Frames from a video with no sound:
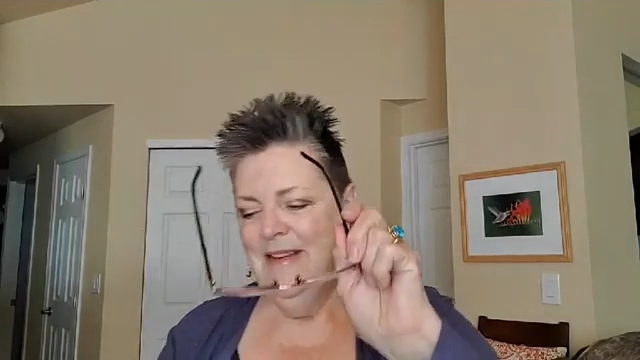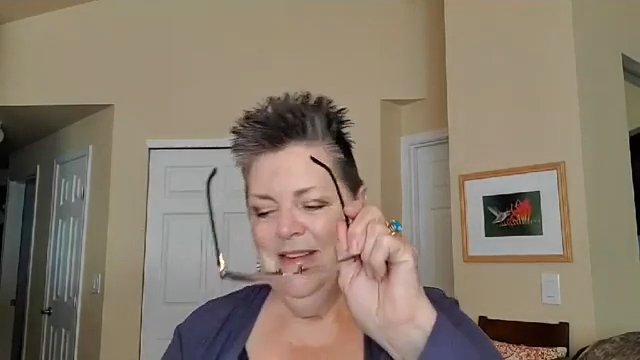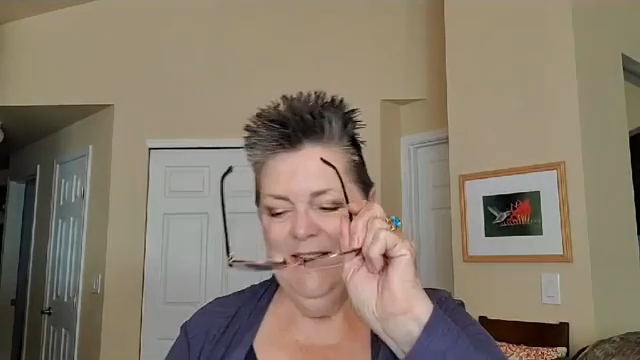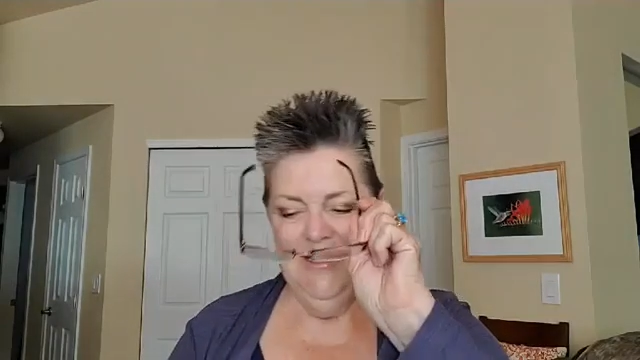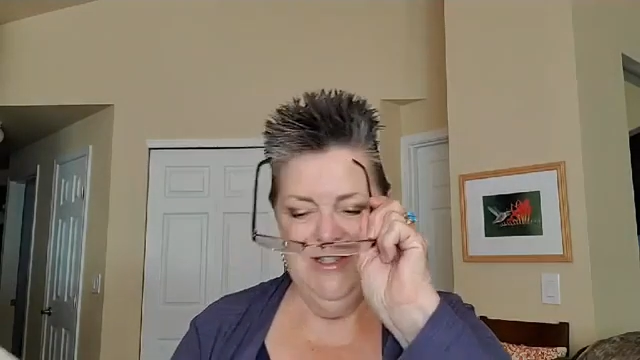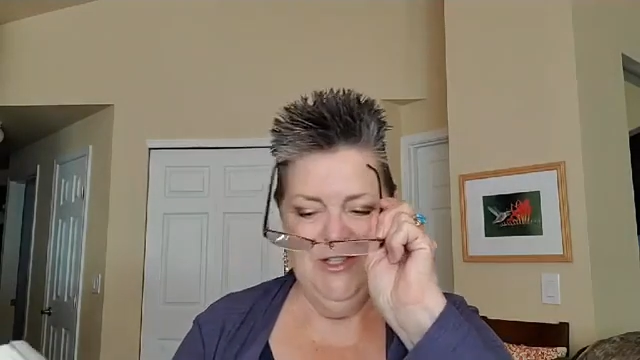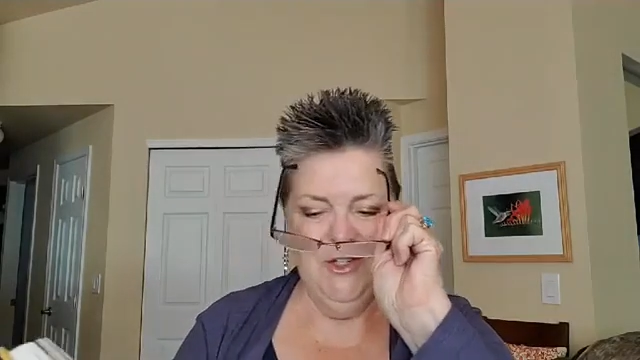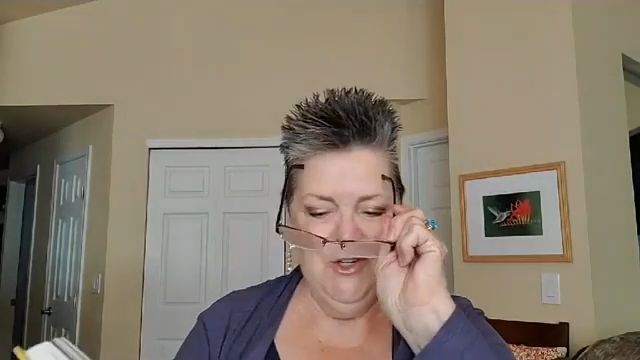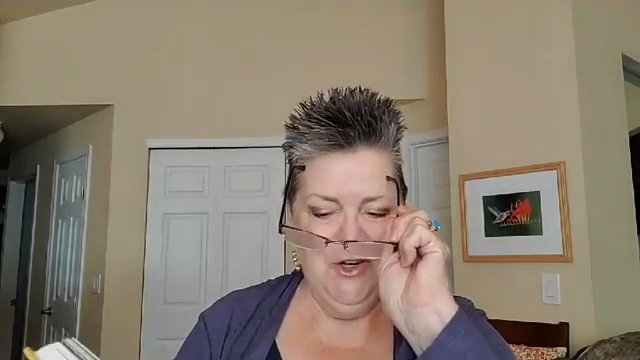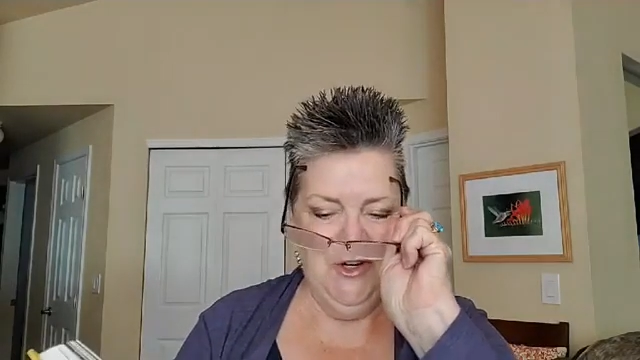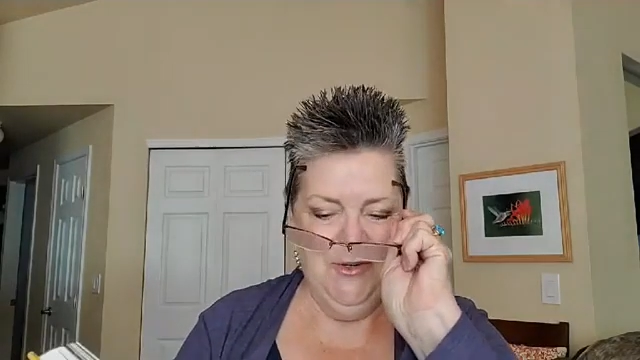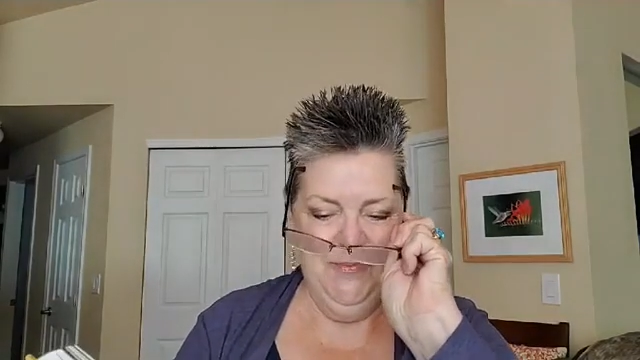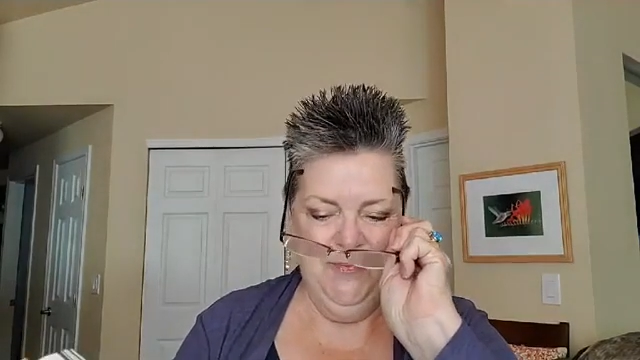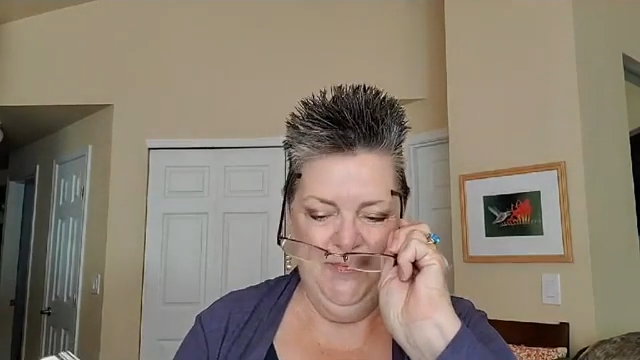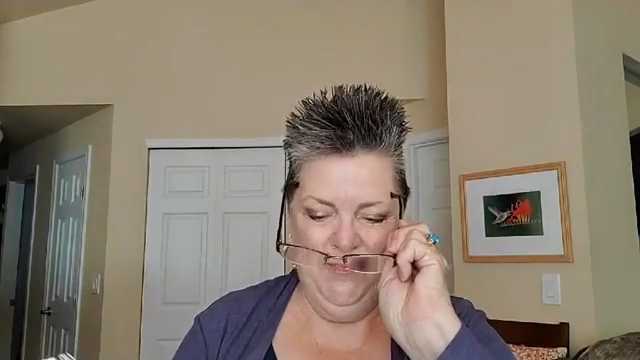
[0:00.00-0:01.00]

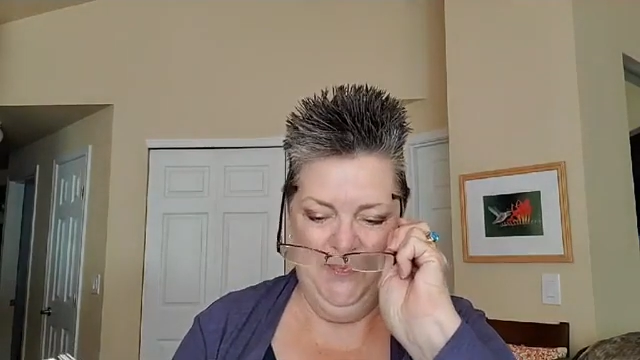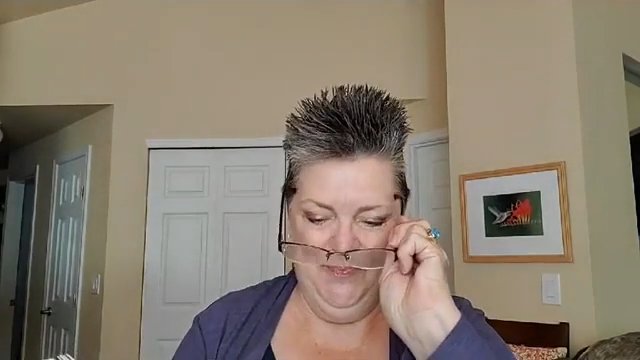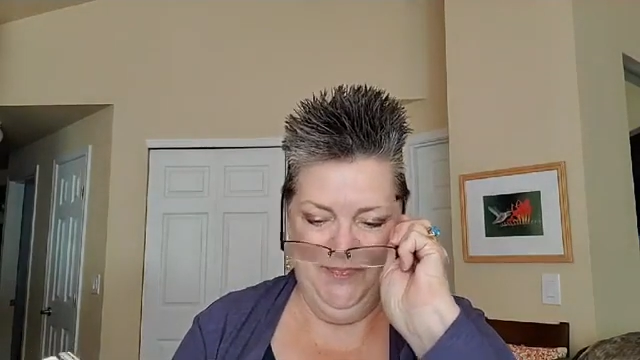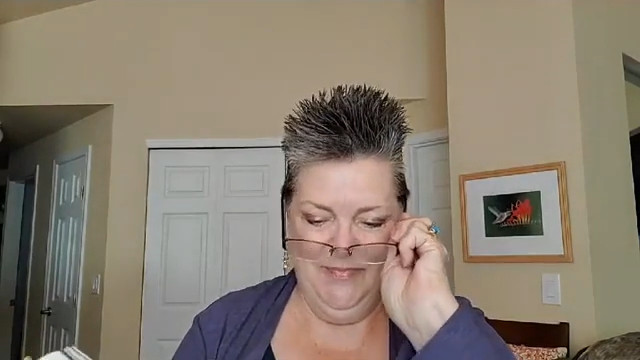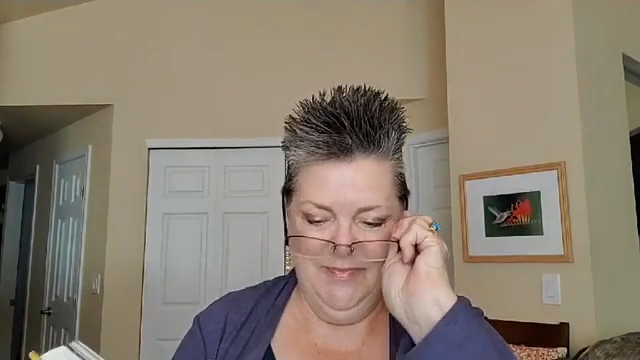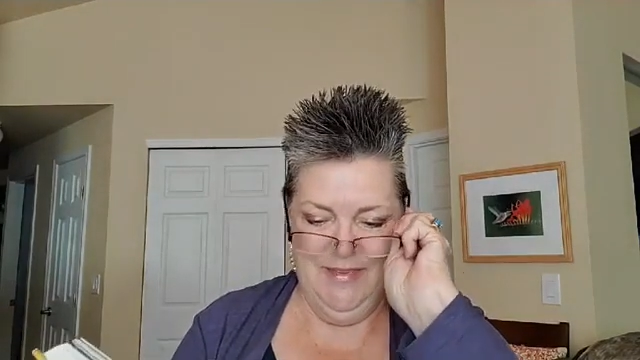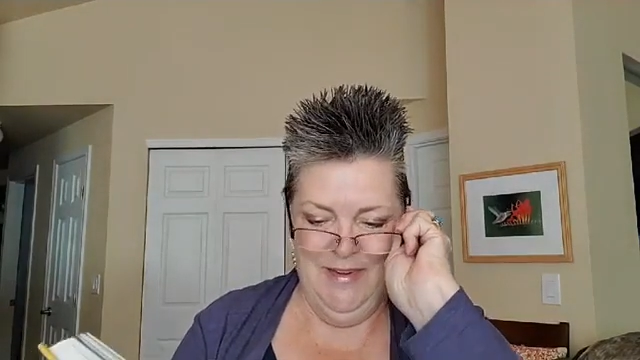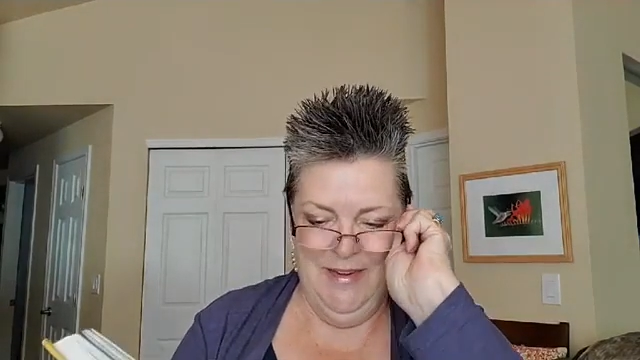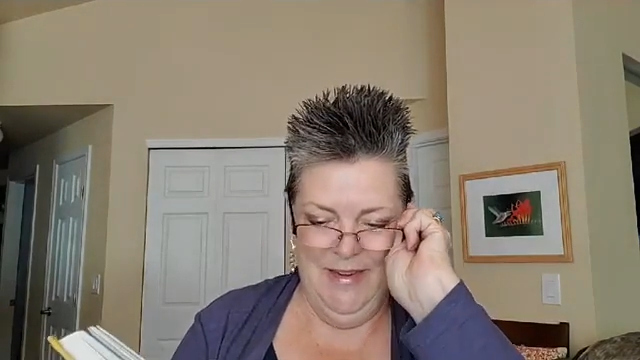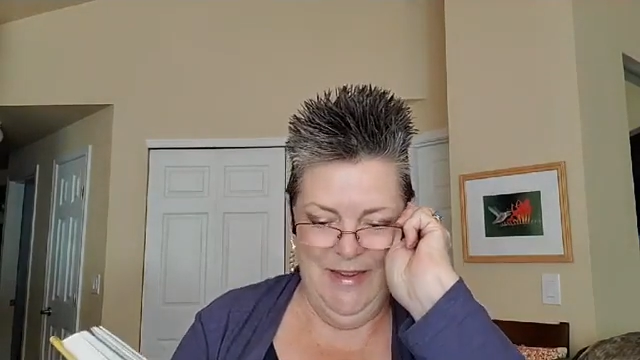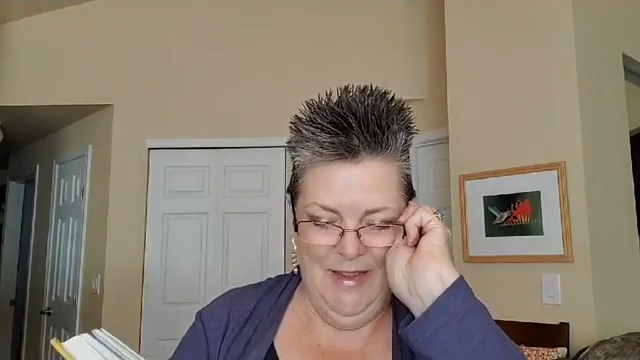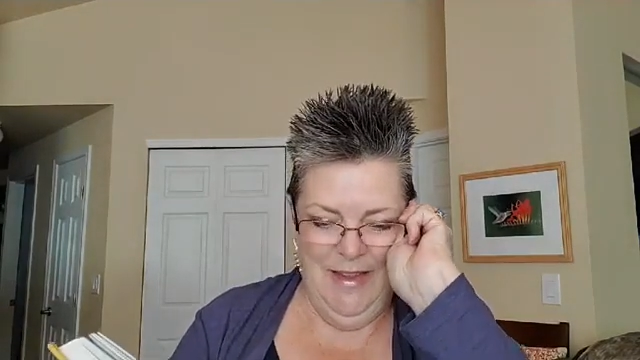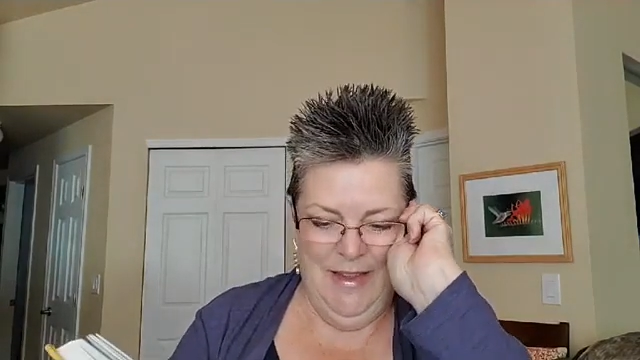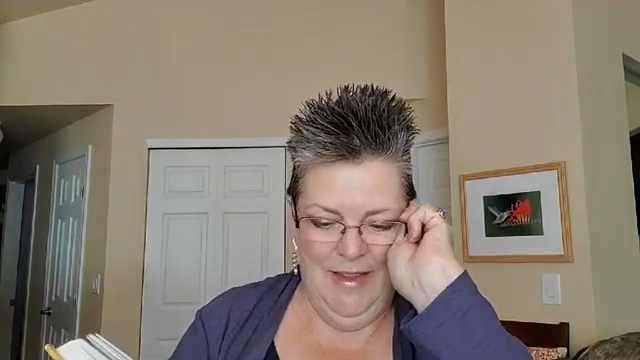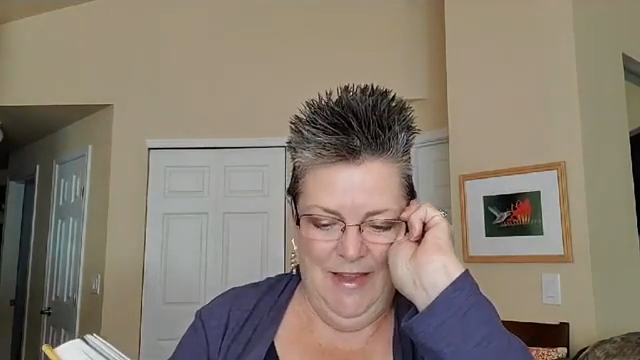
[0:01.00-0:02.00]
"Sir,
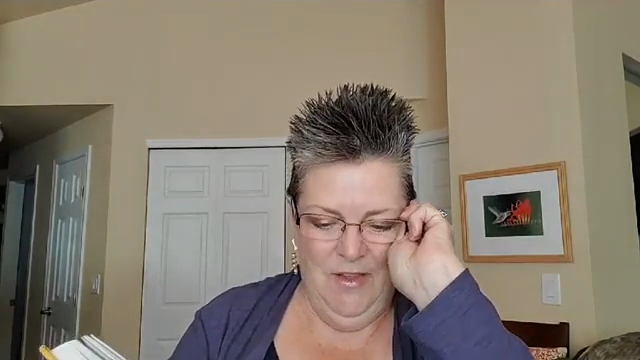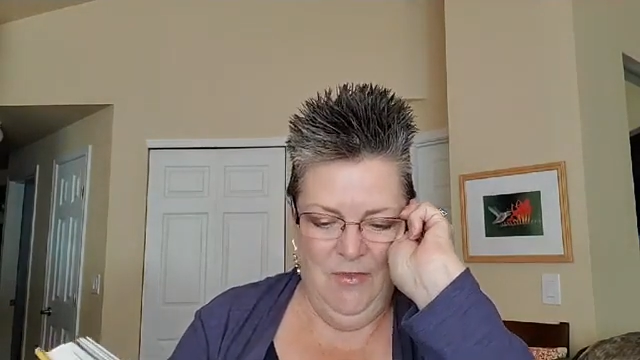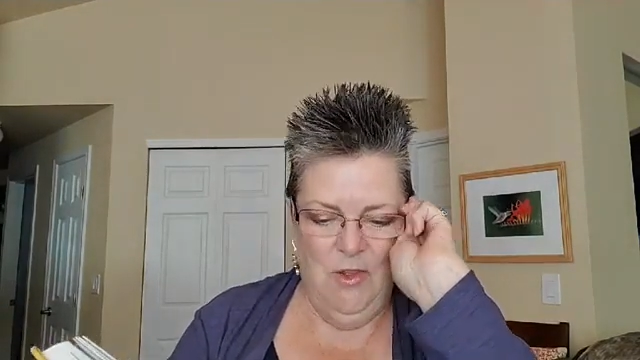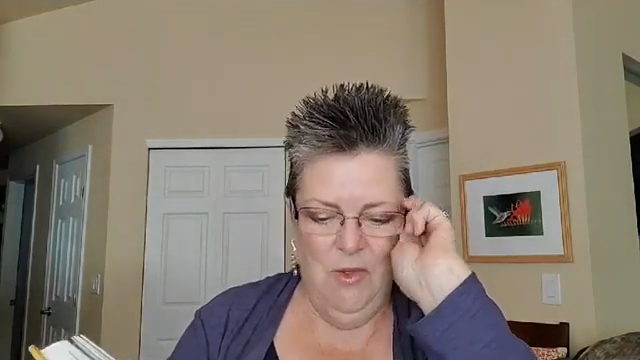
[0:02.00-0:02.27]
if